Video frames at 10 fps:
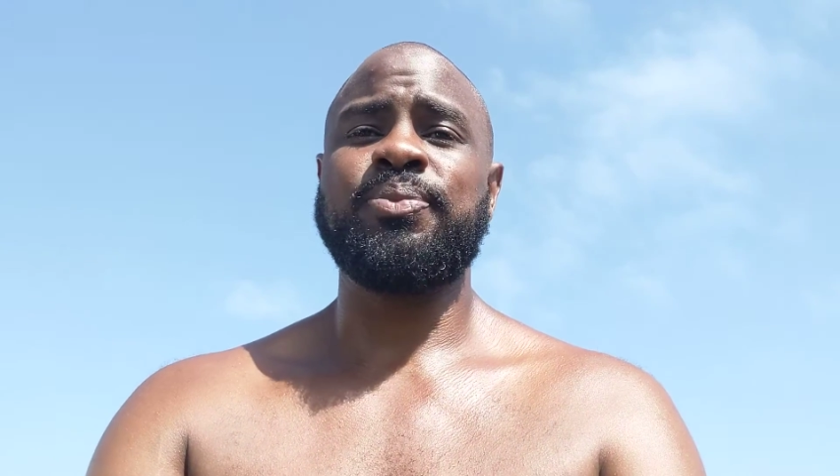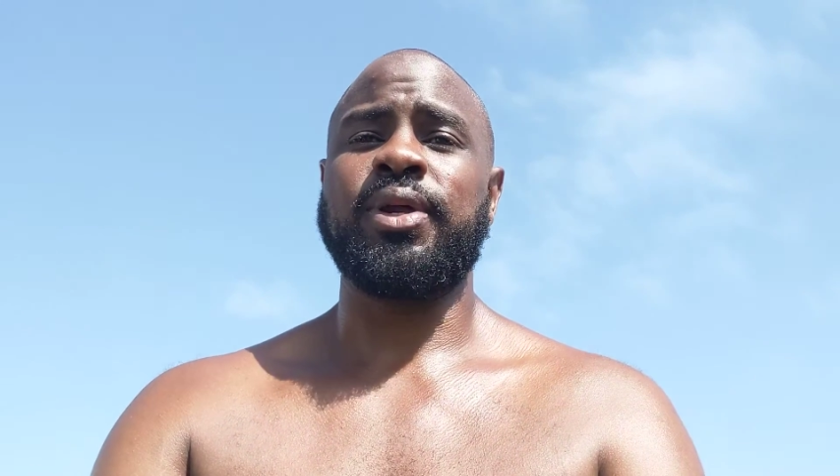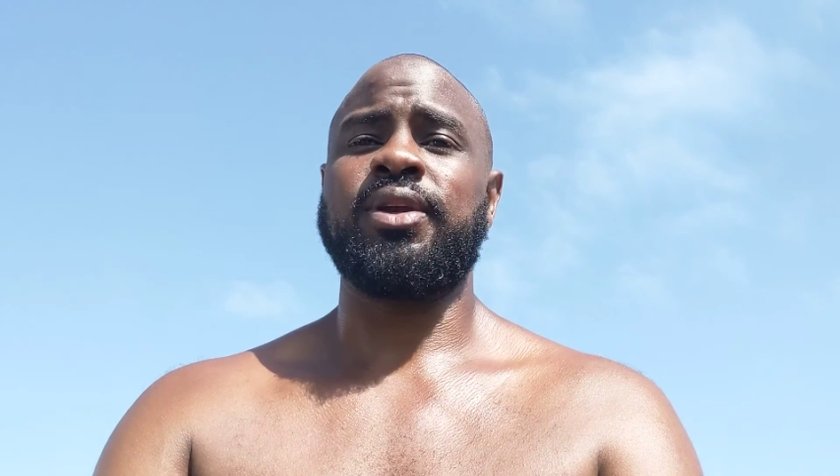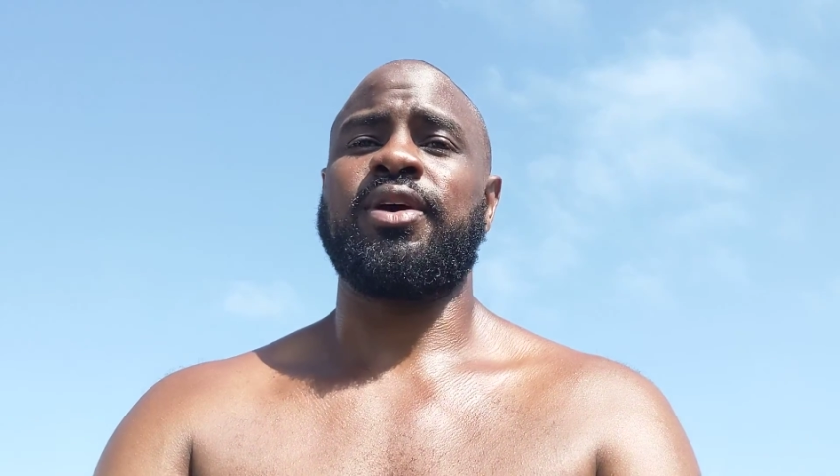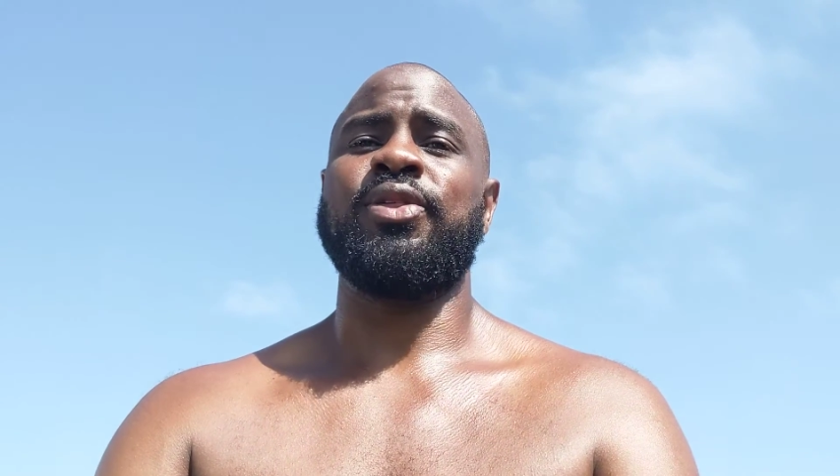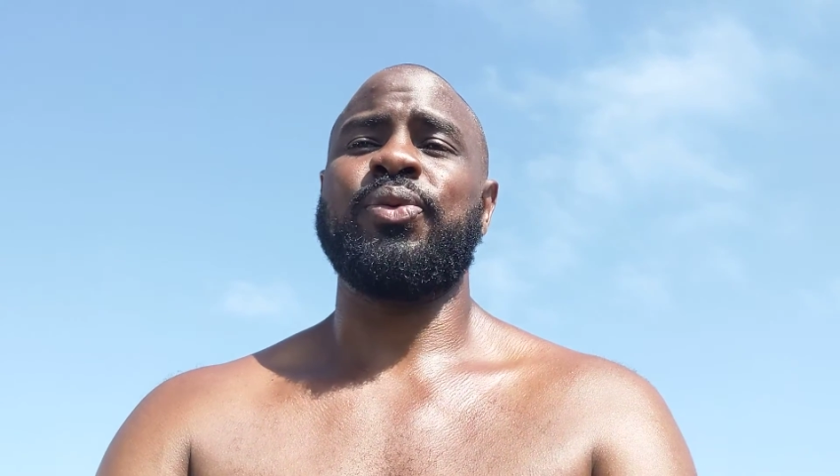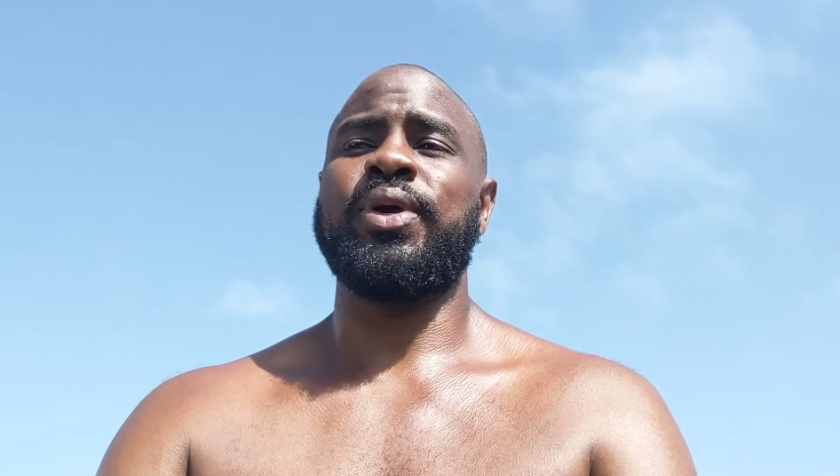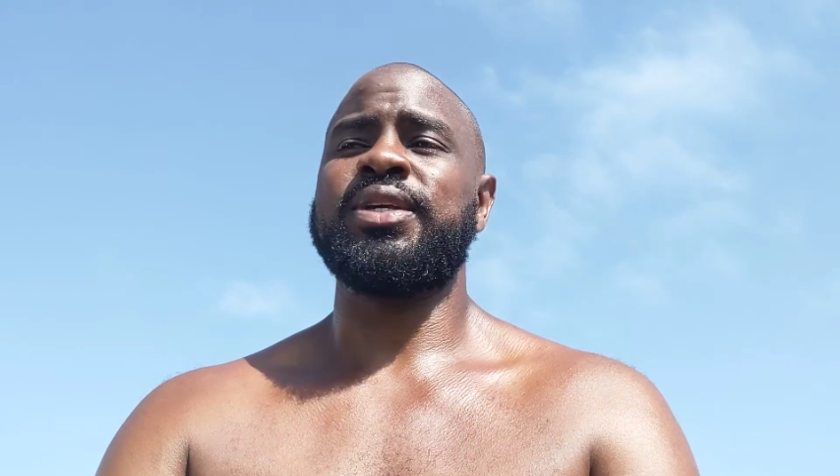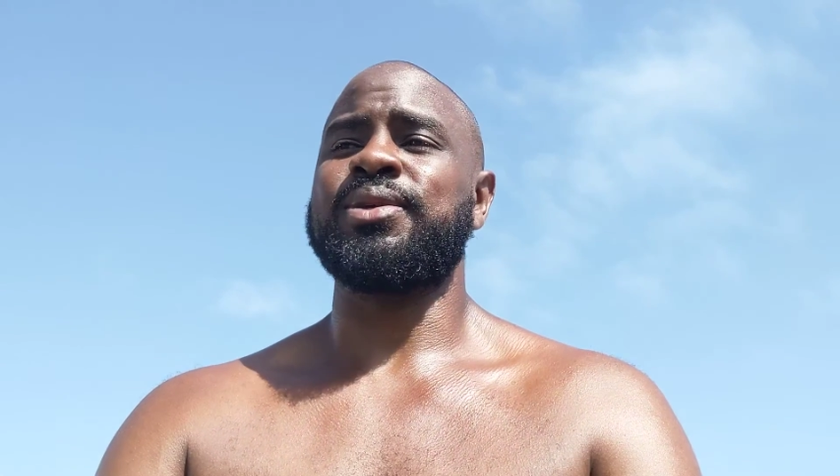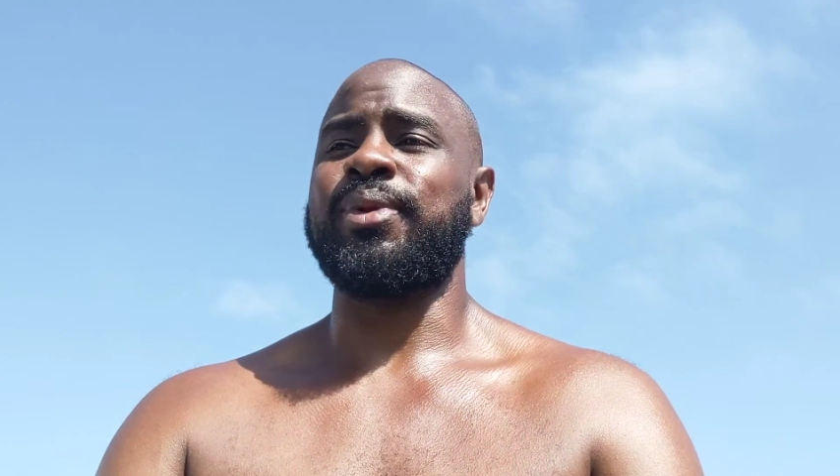but in other
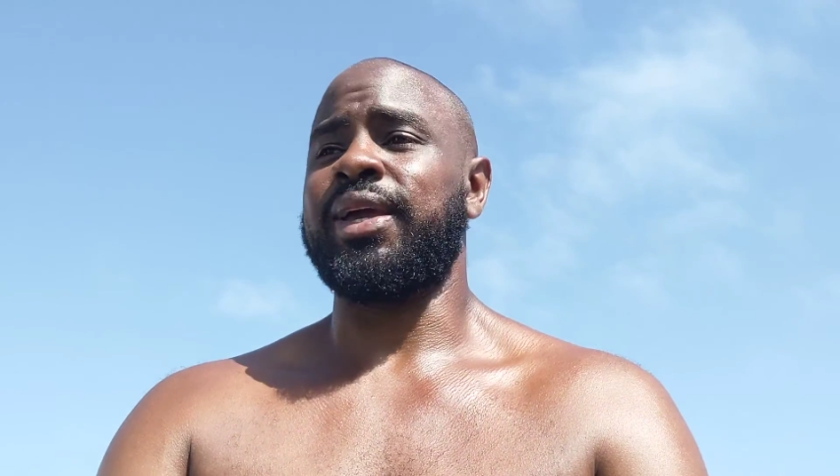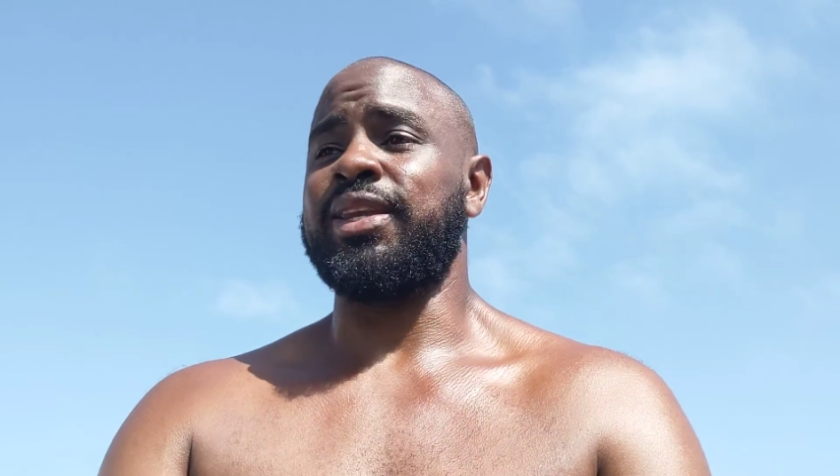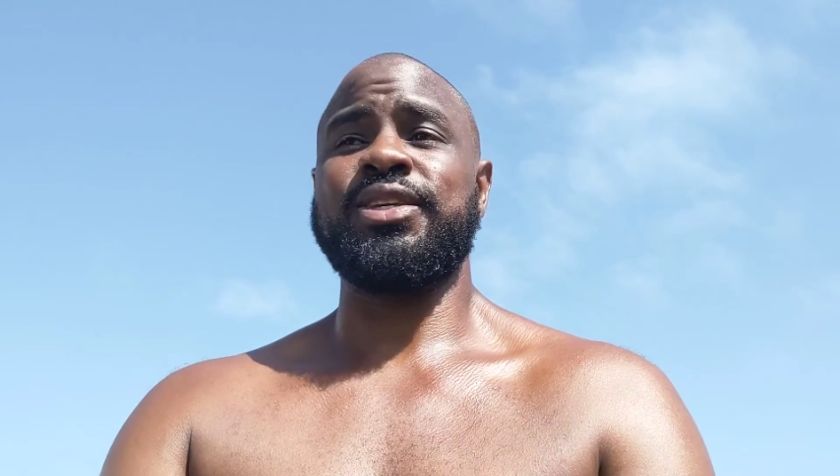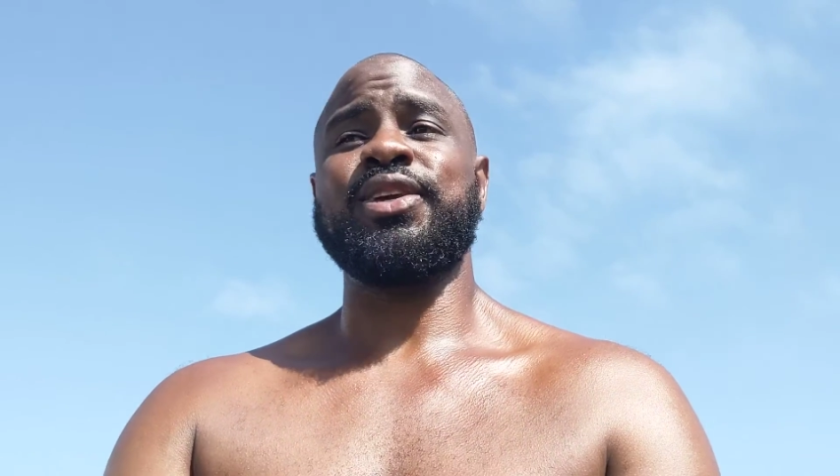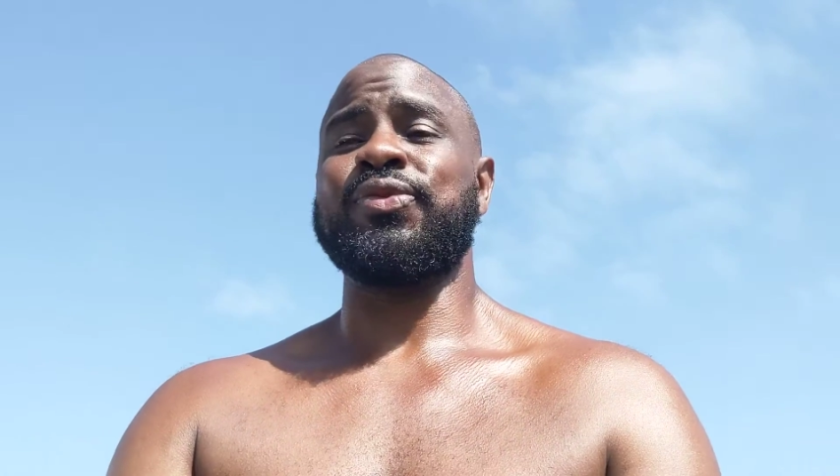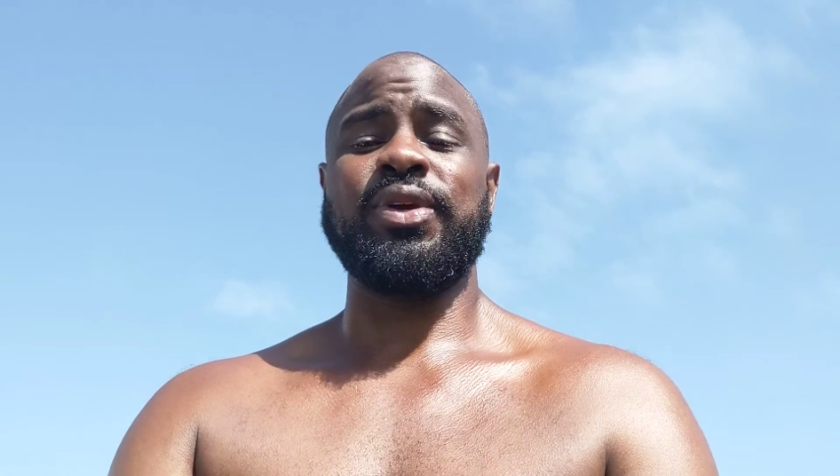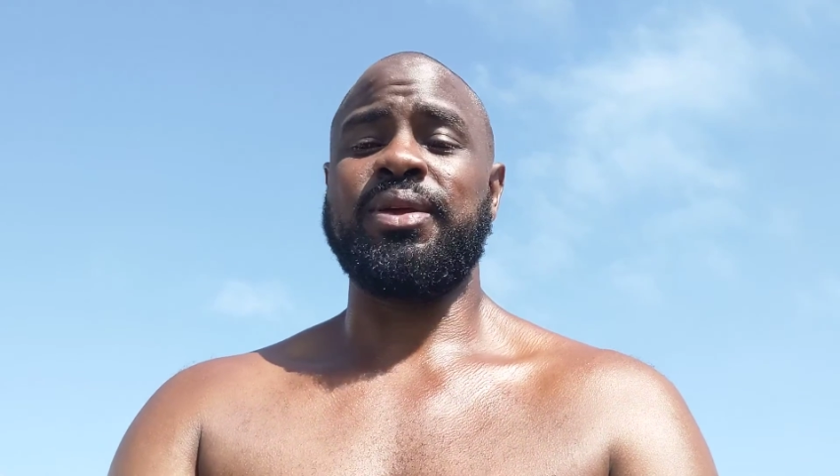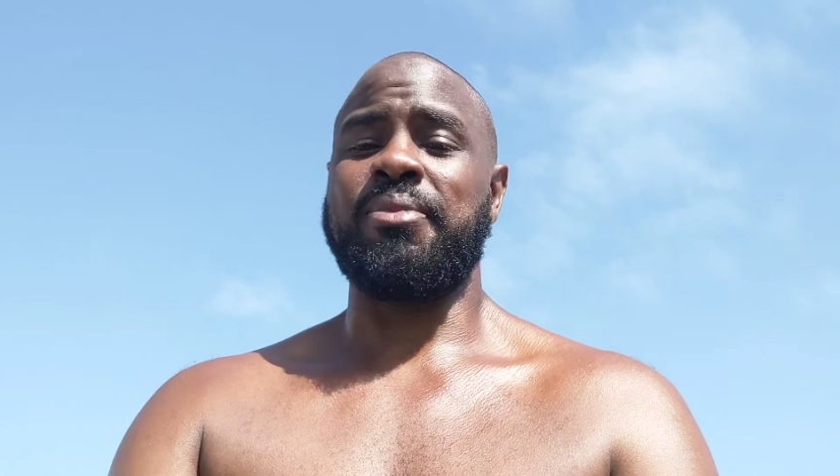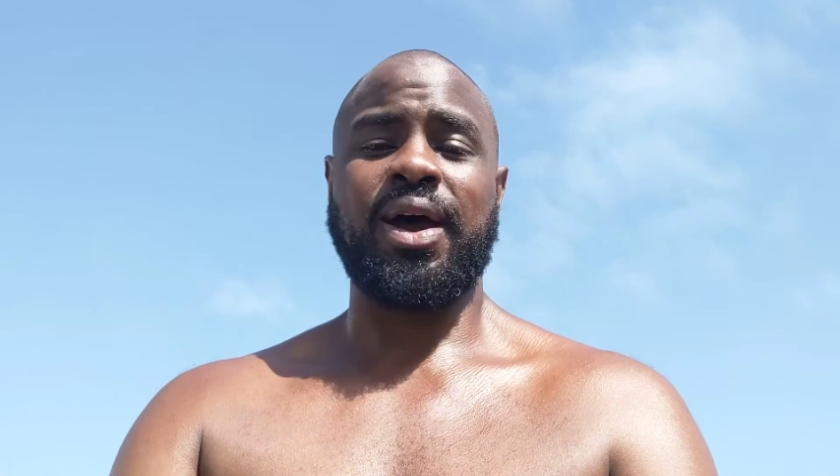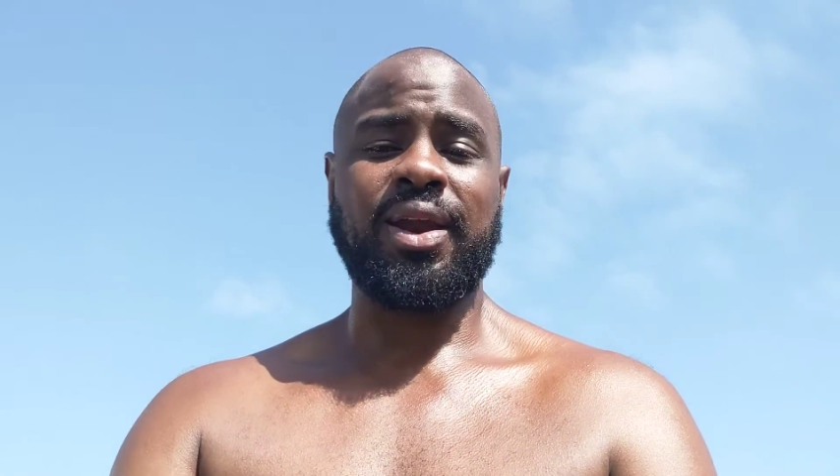ways I'm like, it didn't really
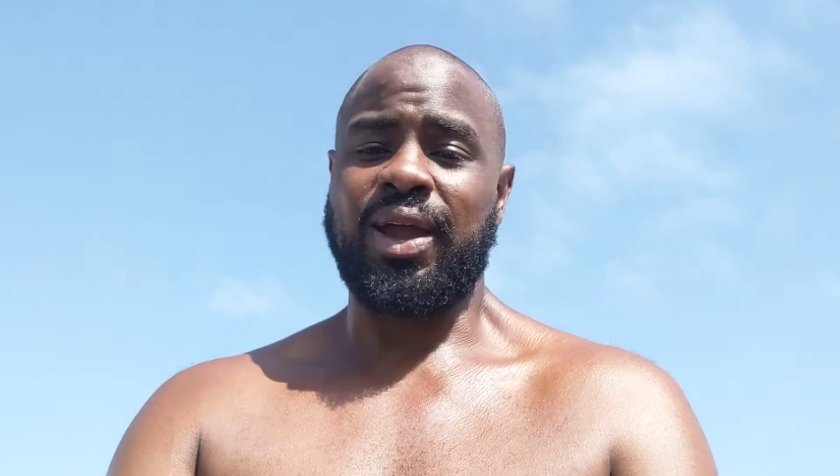matter.